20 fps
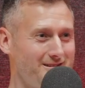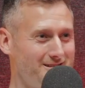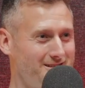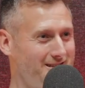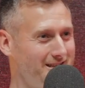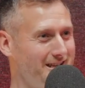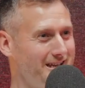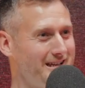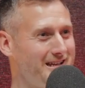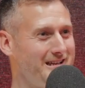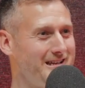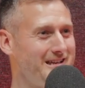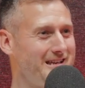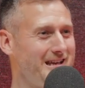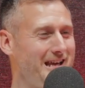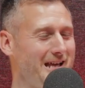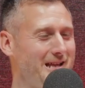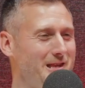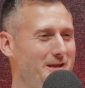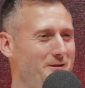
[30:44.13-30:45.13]
Aye.
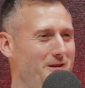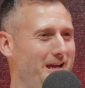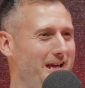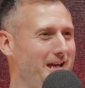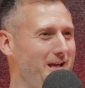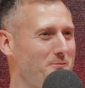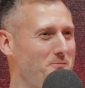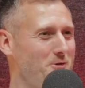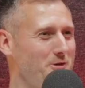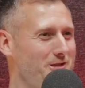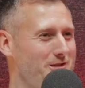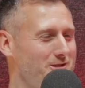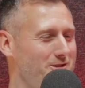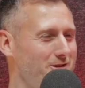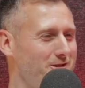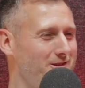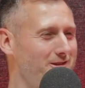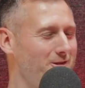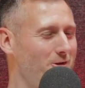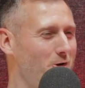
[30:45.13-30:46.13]
I think he bought his
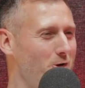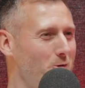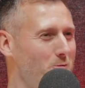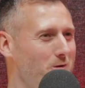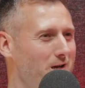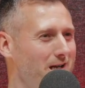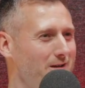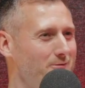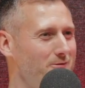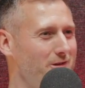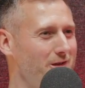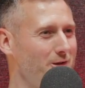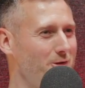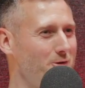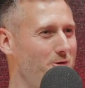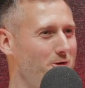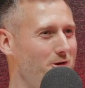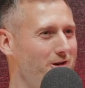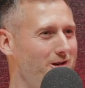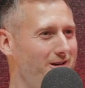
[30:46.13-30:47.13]
dog back for like
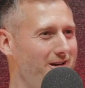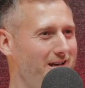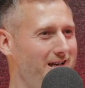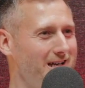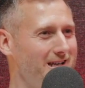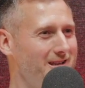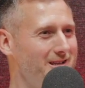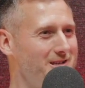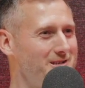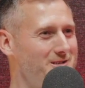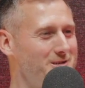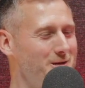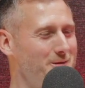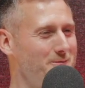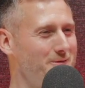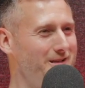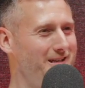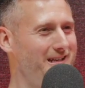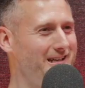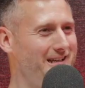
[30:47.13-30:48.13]
200 grand or
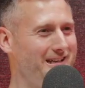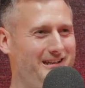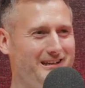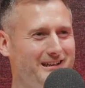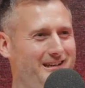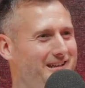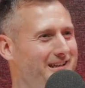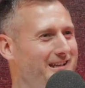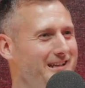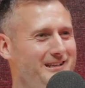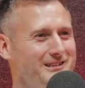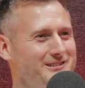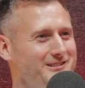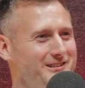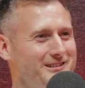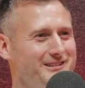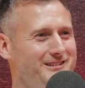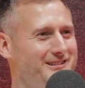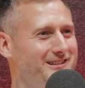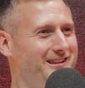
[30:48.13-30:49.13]
something like that. And it's
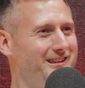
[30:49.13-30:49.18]
just...